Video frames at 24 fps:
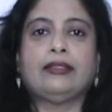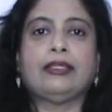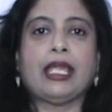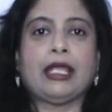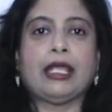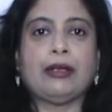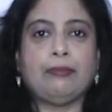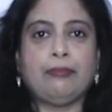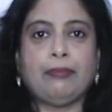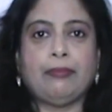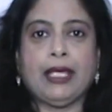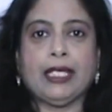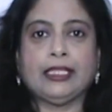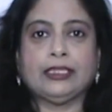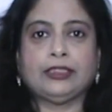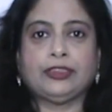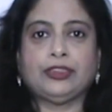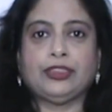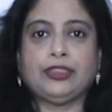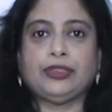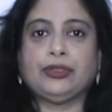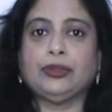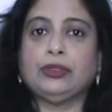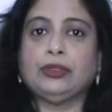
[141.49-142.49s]
their
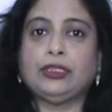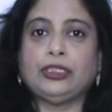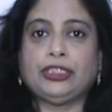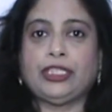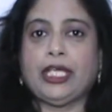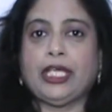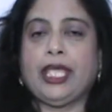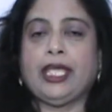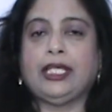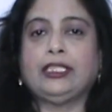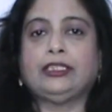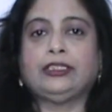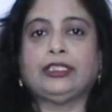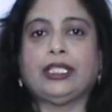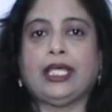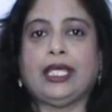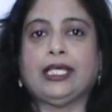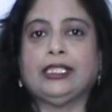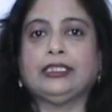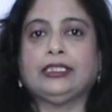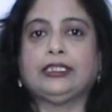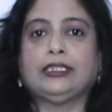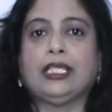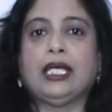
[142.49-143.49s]
best to change
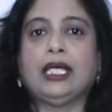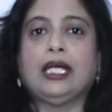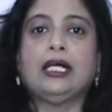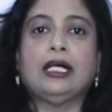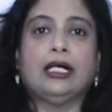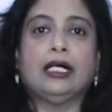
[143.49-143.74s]
his